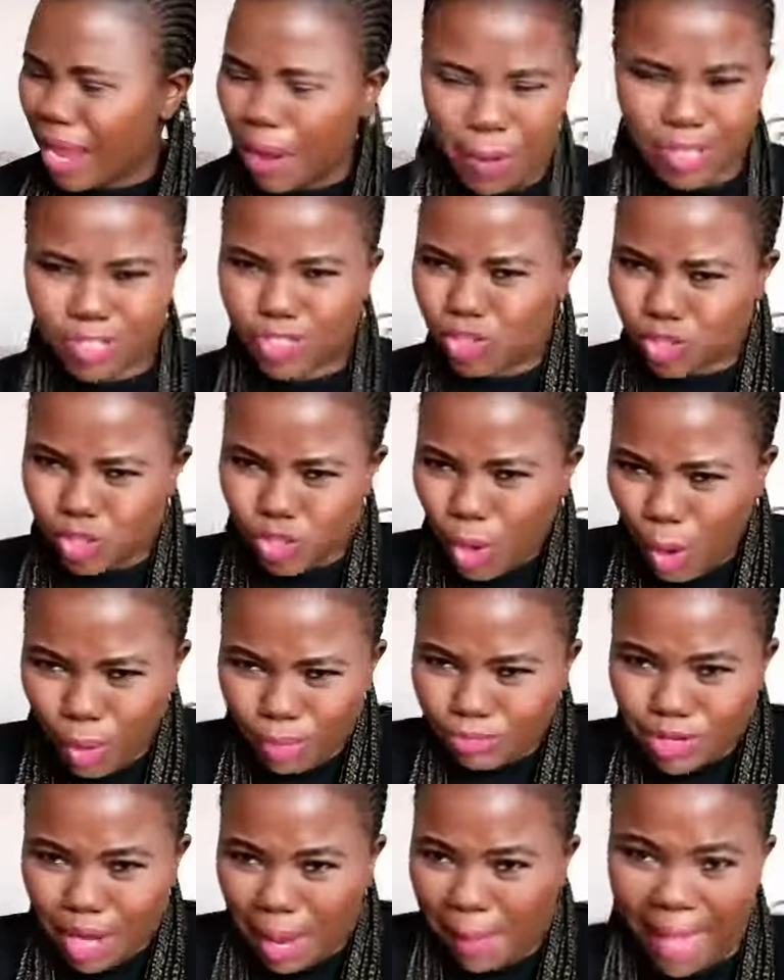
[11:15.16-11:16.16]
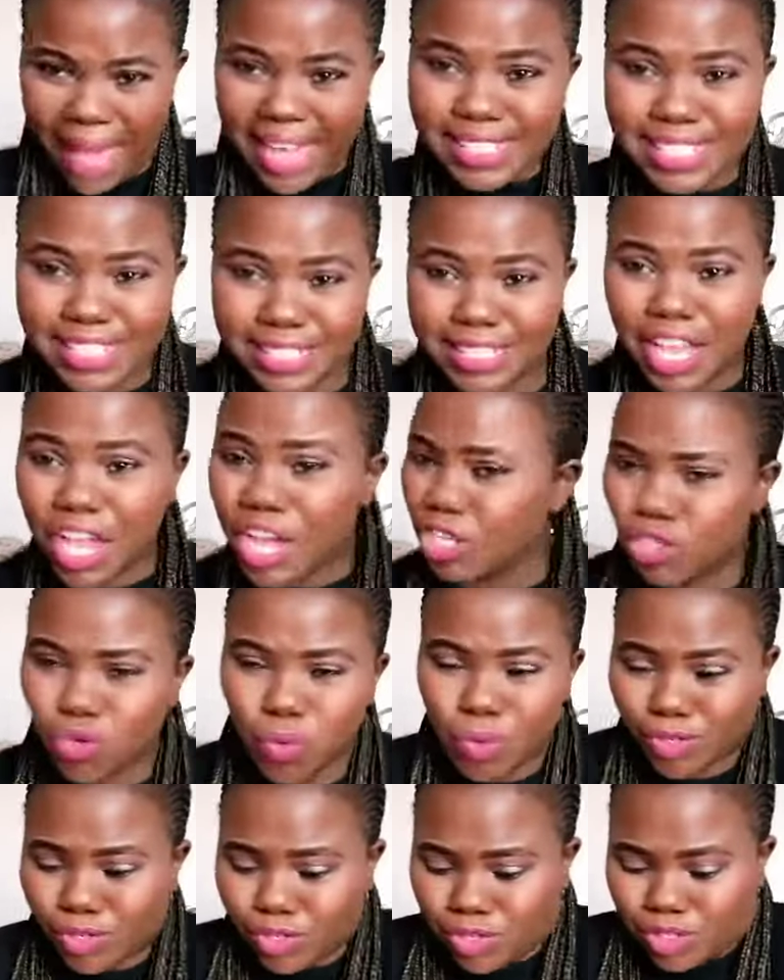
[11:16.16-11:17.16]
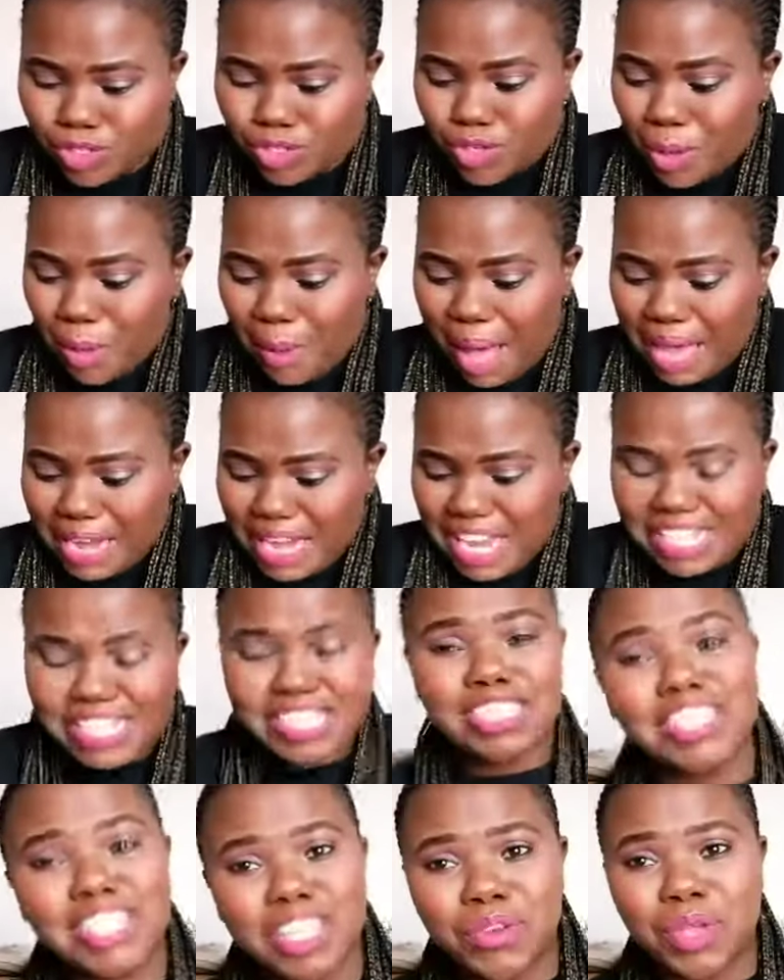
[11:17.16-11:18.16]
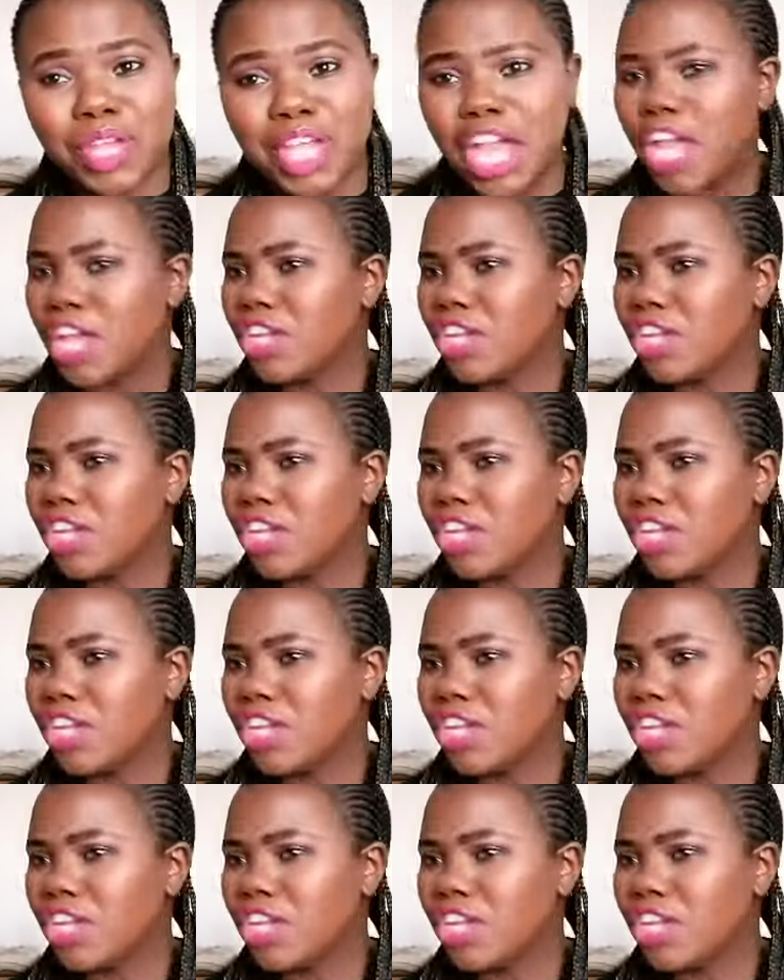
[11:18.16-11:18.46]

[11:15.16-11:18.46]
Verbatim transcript: was so dramatic. She was so unnecessary.